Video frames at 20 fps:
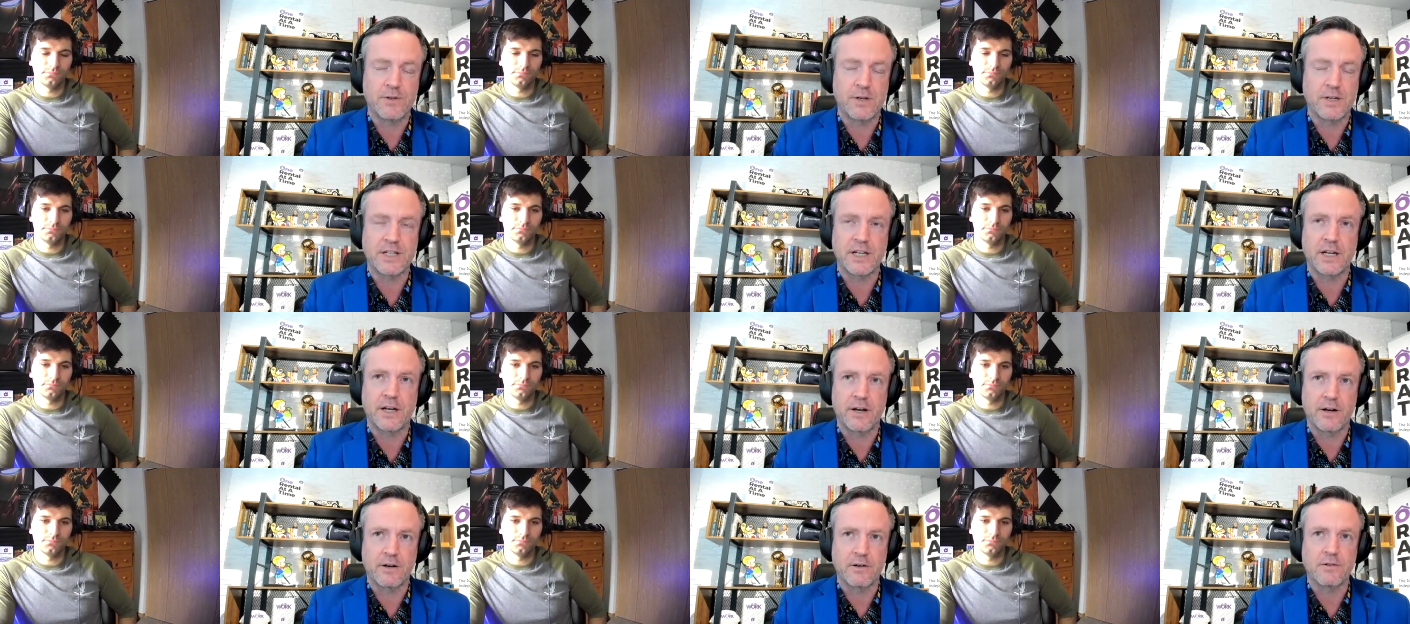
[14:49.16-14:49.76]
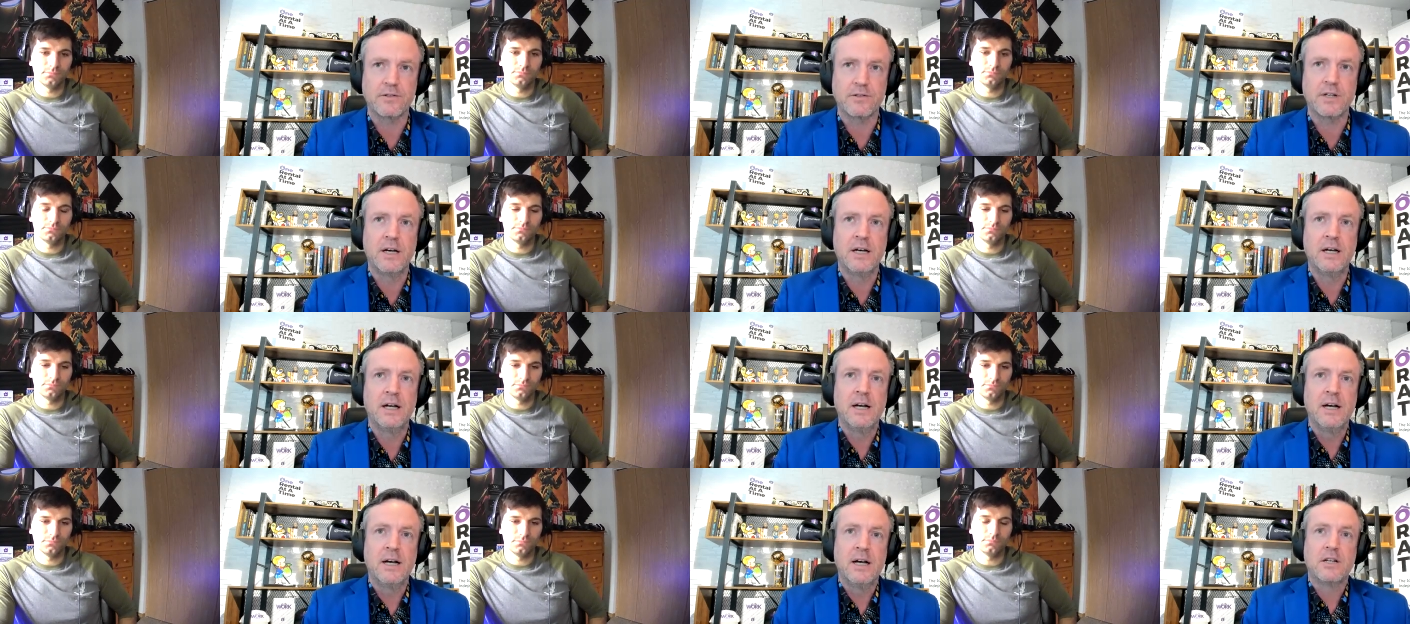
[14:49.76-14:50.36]
Speaker 1: shits and giggles.
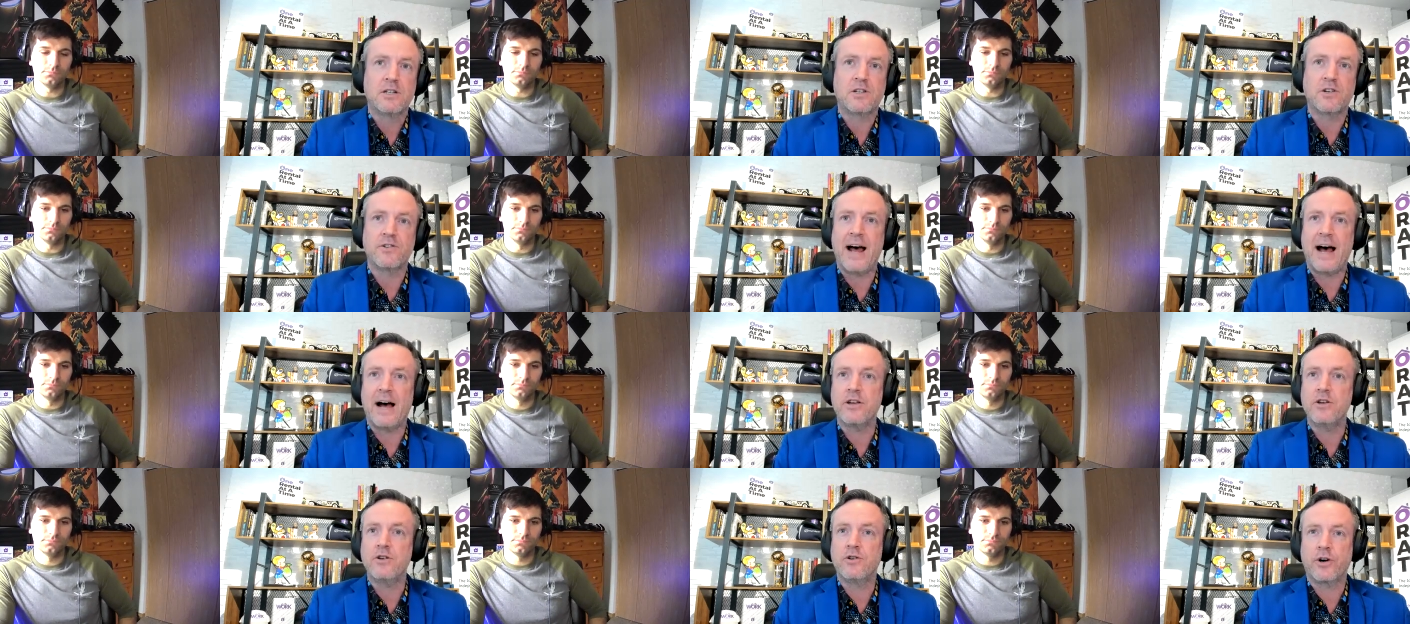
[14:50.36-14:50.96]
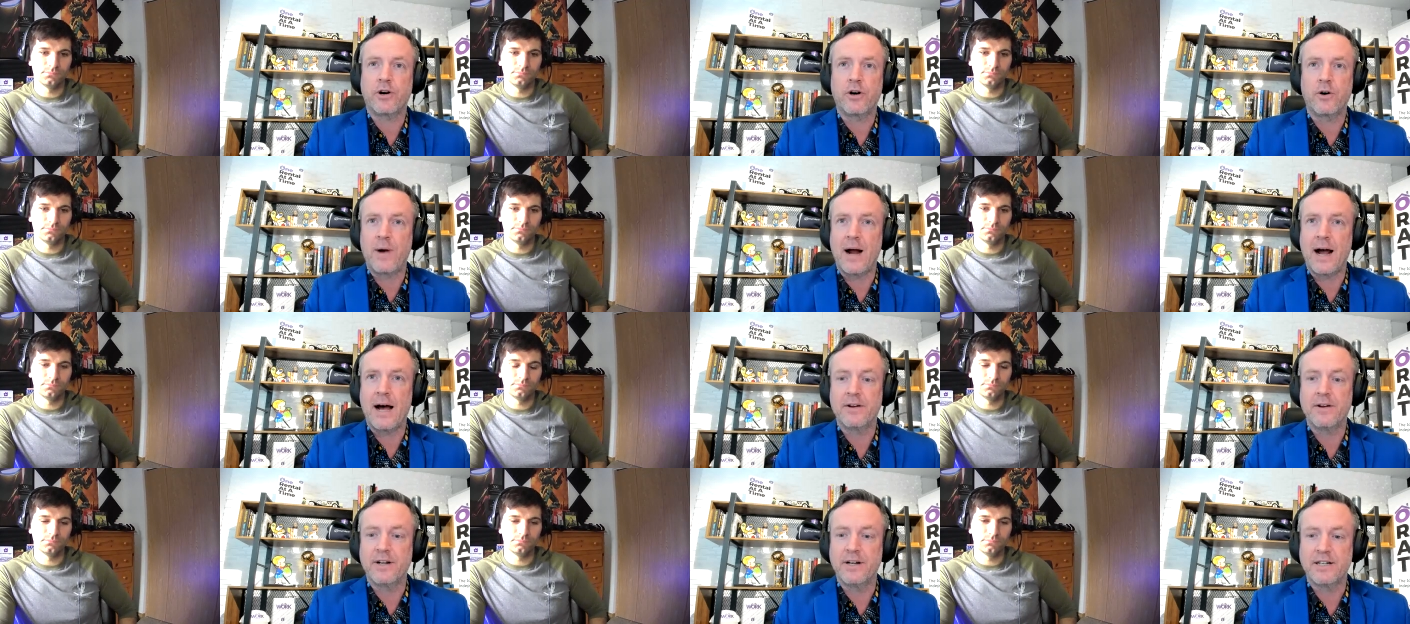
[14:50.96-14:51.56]
Mm. So now you turn
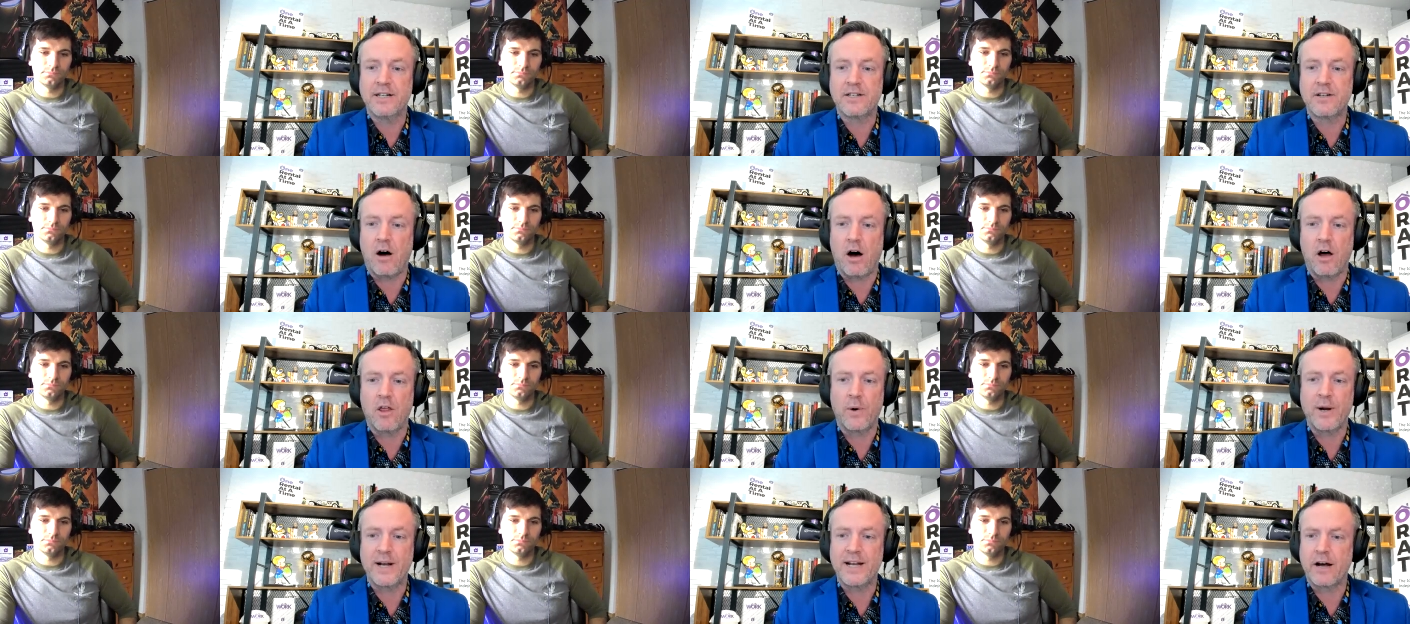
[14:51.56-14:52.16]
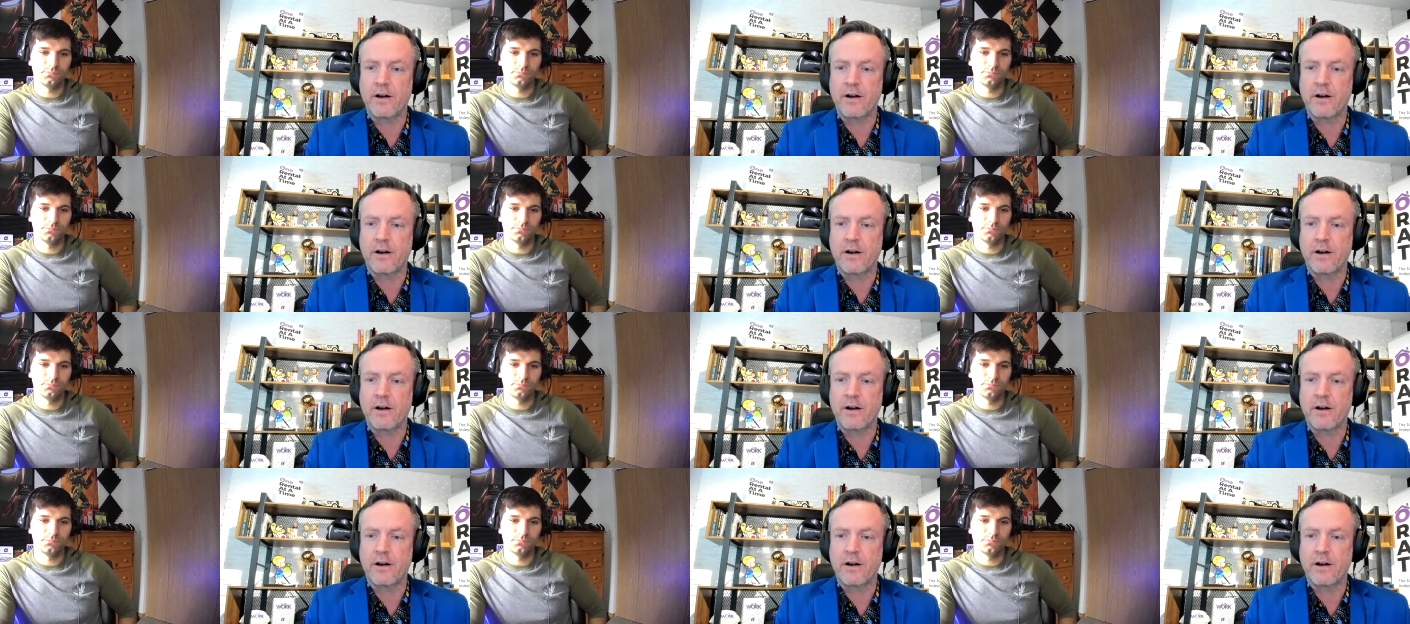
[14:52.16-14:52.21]
around and it's all the way